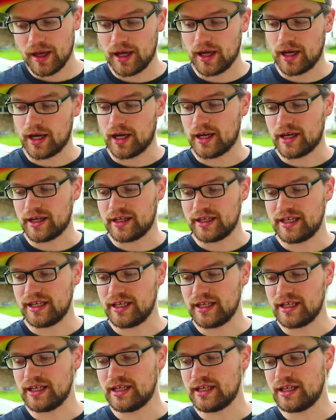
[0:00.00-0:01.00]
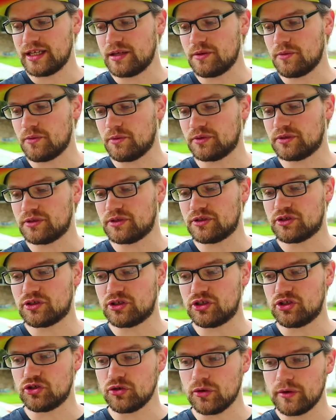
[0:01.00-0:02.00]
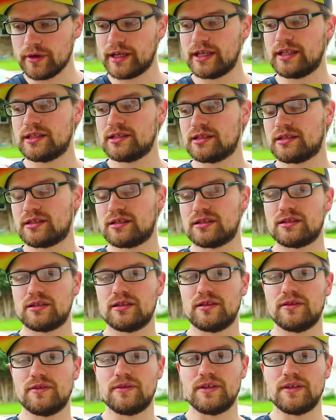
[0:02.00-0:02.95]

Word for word: Uh, he joins